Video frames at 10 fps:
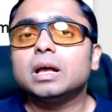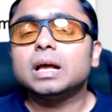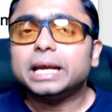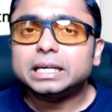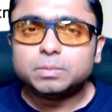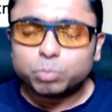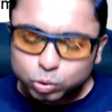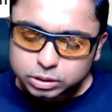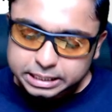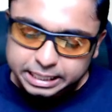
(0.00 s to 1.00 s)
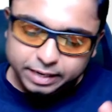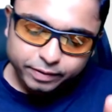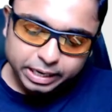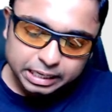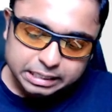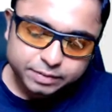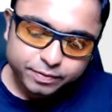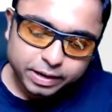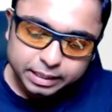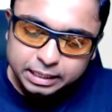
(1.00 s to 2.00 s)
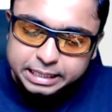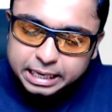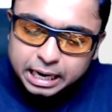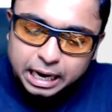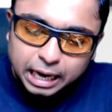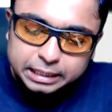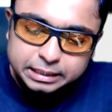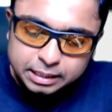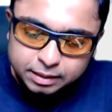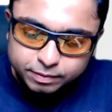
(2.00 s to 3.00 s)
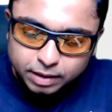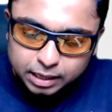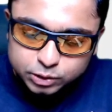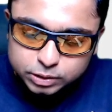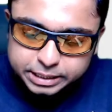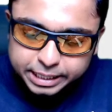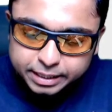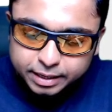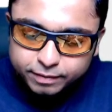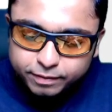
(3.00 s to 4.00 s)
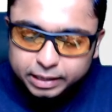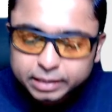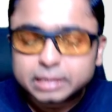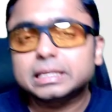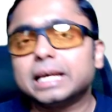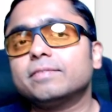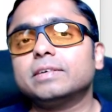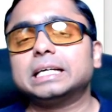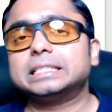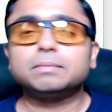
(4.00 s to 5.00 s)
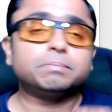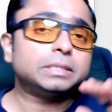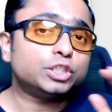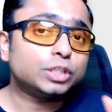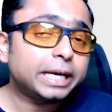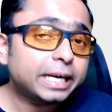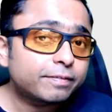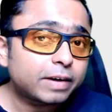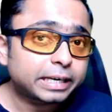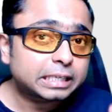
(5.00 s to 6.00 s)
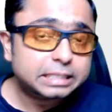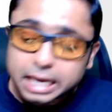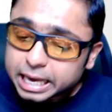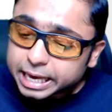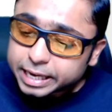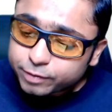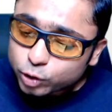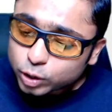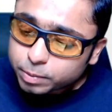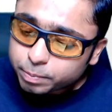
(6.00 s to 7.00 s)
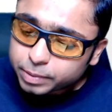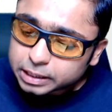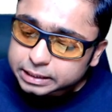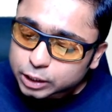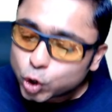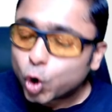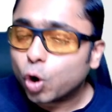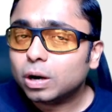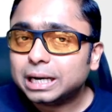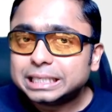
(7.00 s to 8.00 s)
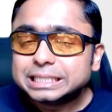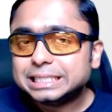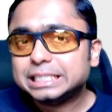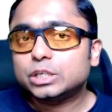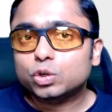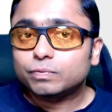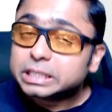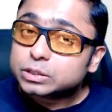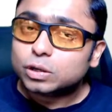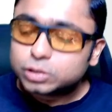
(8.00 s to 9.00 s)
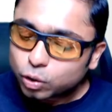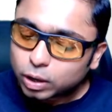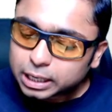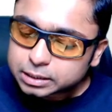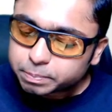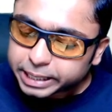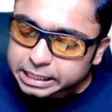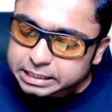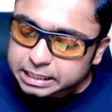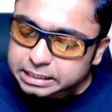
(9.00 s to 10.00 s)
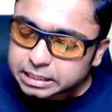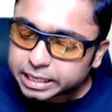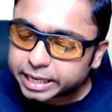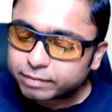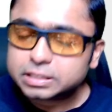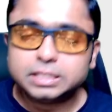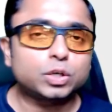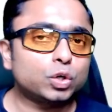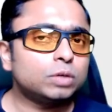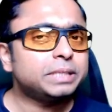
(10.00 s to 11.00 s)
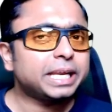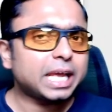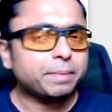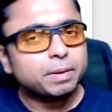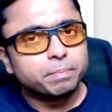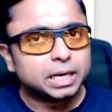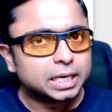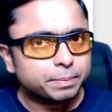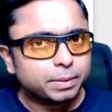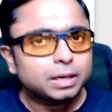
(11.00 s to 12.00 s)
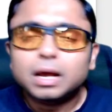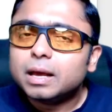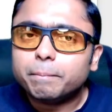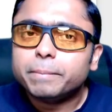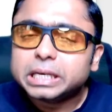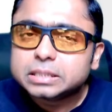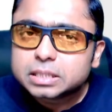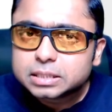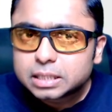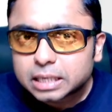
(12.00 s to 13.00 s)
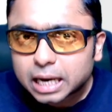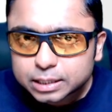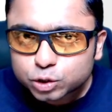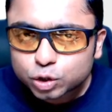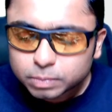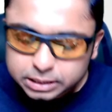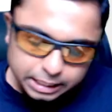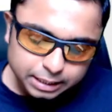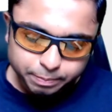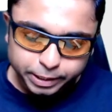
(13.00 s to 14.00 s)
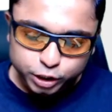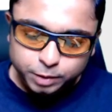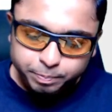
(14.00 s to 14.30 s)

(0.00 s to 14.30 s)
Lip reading: It is the most significant risk factor. There are other associated factors, like for example genetic factors. If you remember, in the Gorlin syndrome, which is also called as basal cell nevus syndrome, there can be multiple basal cell carcinomas in the patient.